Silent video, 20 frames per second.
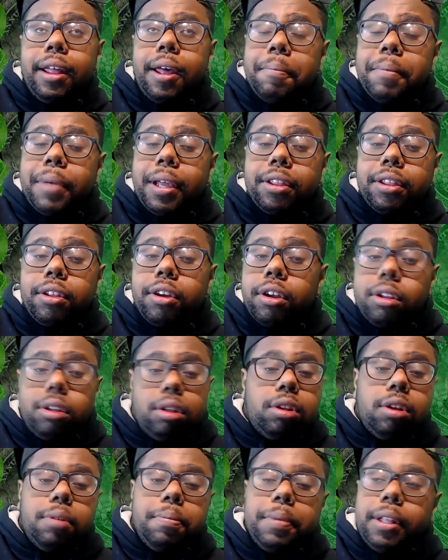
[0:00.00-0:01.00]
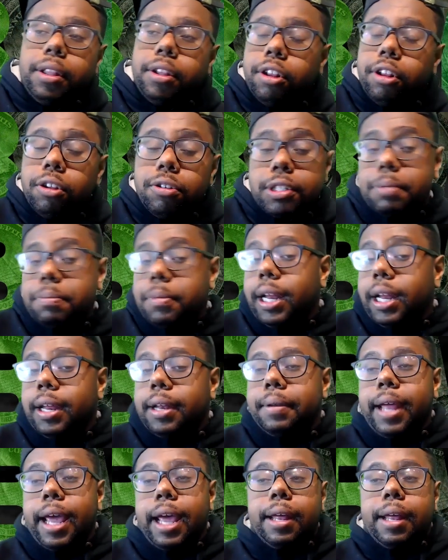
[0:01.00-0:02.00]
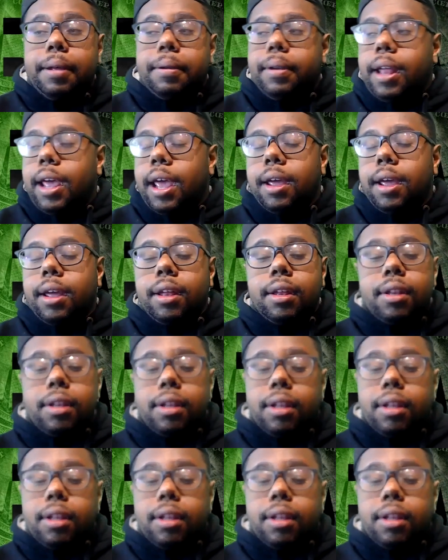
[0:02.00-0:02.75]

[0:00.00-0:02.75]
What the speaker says: they're losing money day in day